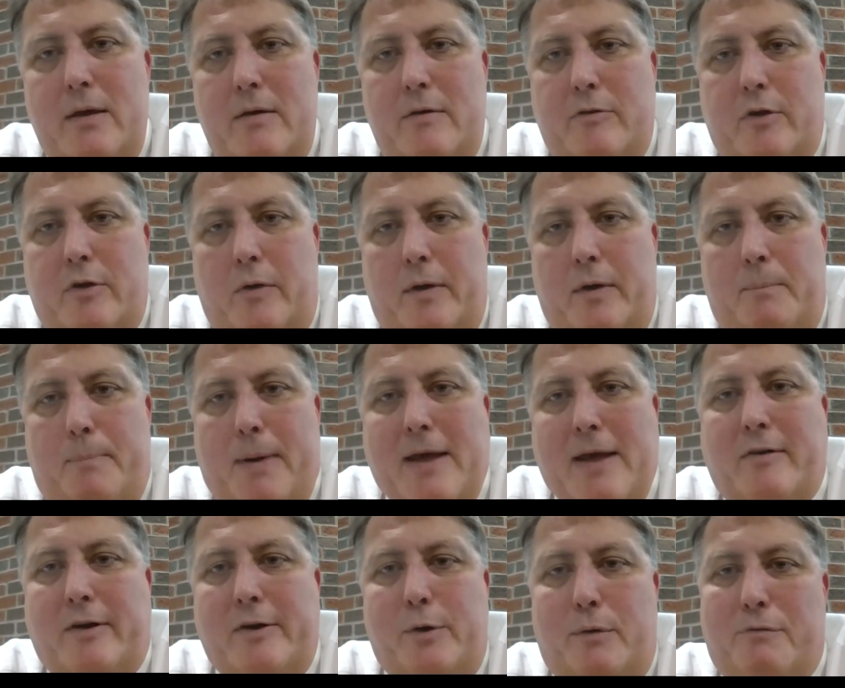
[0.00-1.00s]
So they're
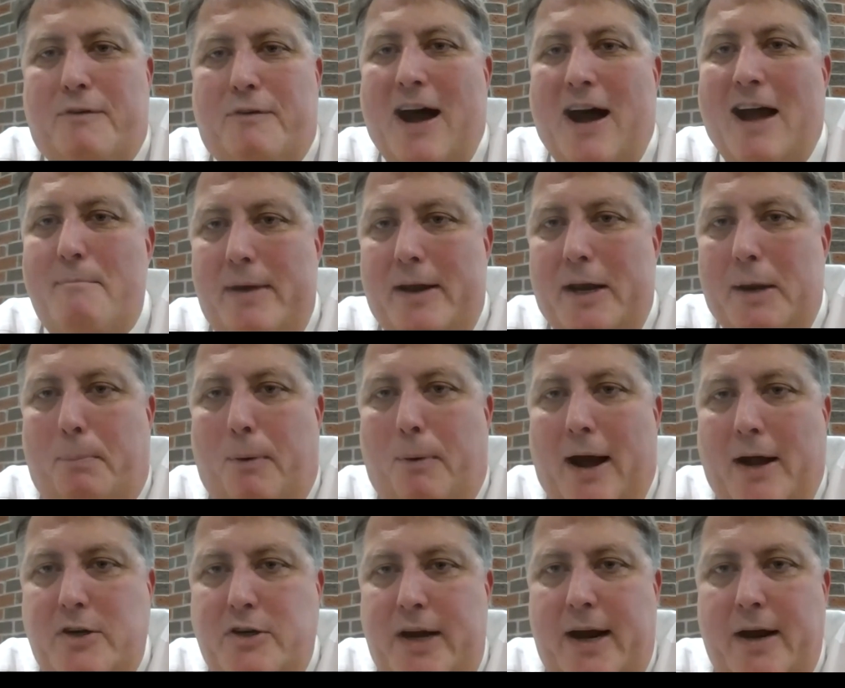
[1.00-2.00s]
basically doing 5 mini
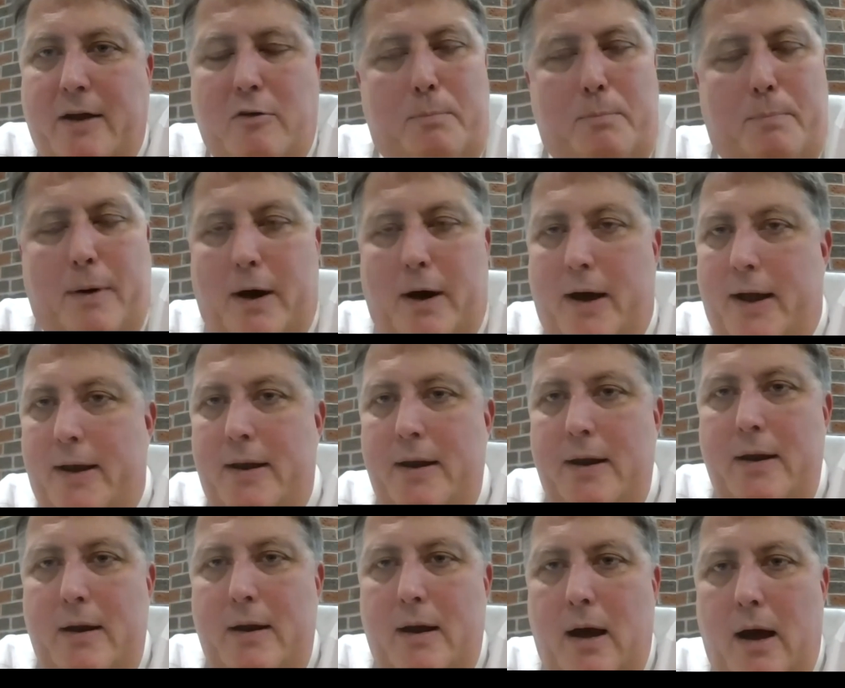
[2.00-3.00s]
projects, but
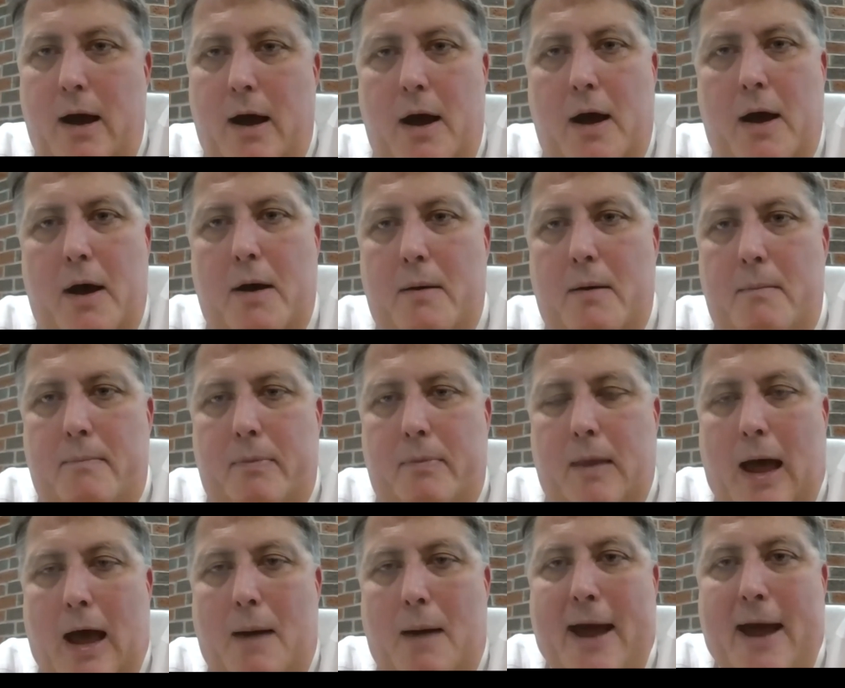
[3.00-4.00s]

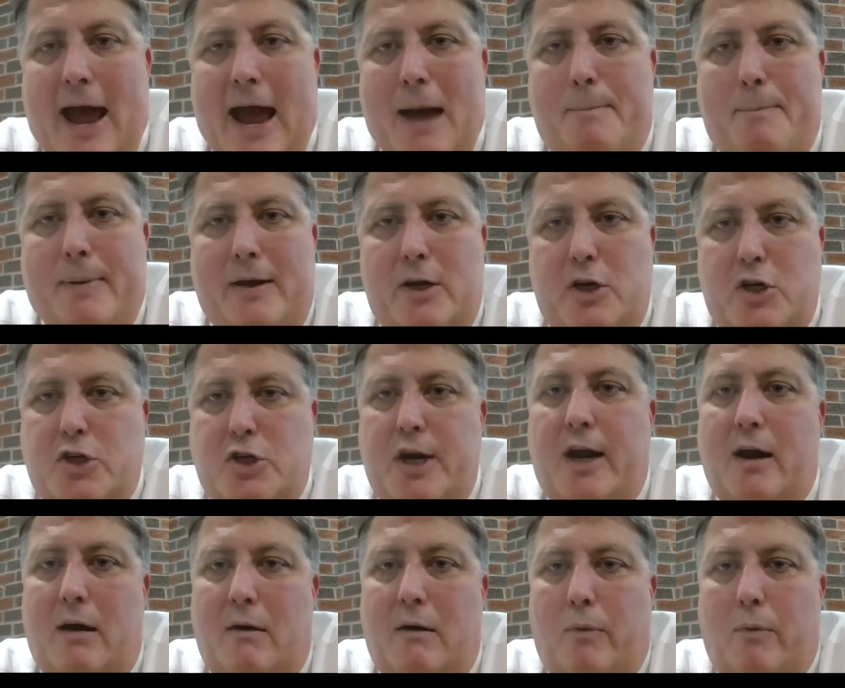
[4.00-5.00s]
I'm happy to
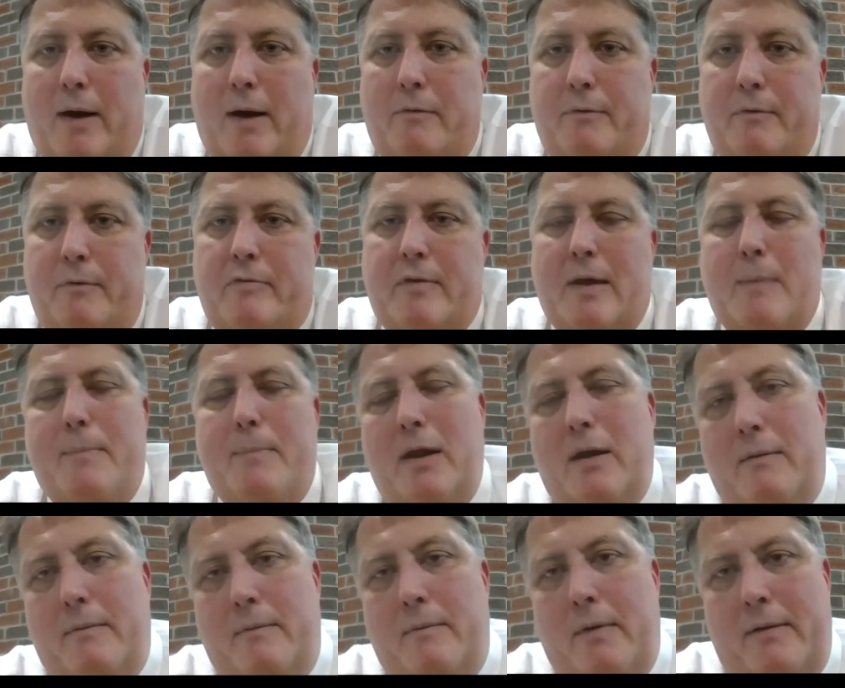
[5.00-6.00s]
share, send me
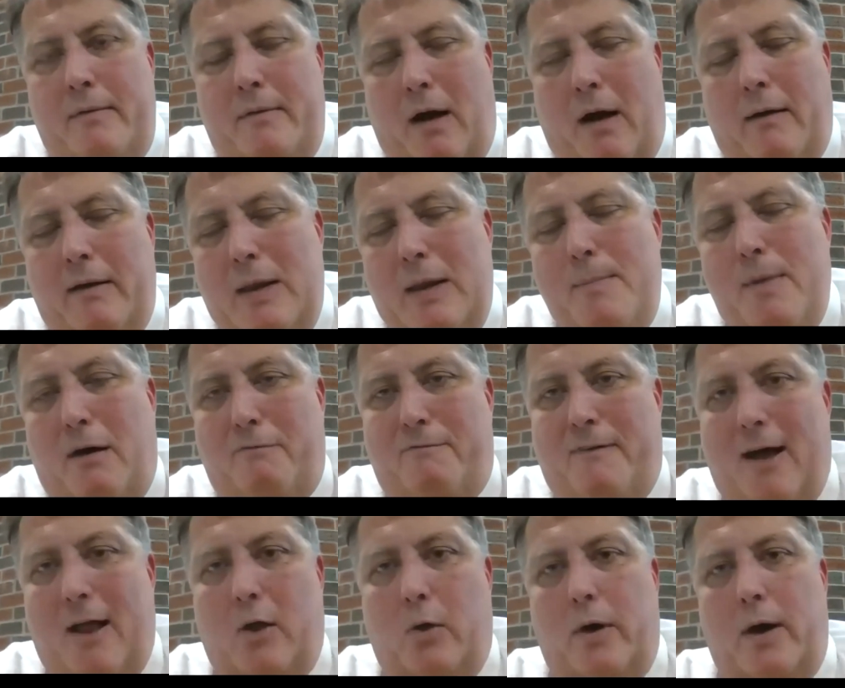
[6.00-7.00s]
an email
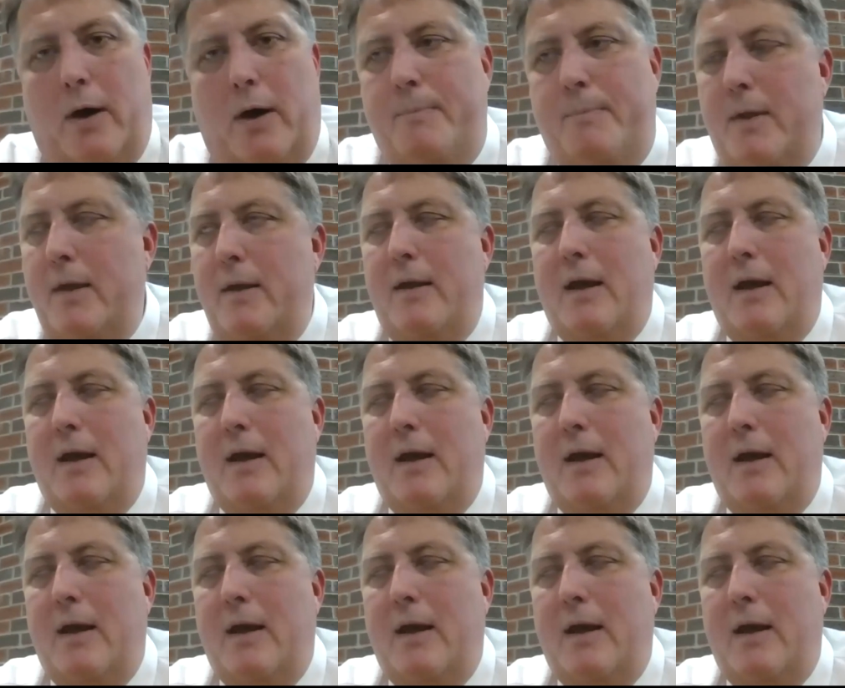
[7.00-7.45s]
follow-up.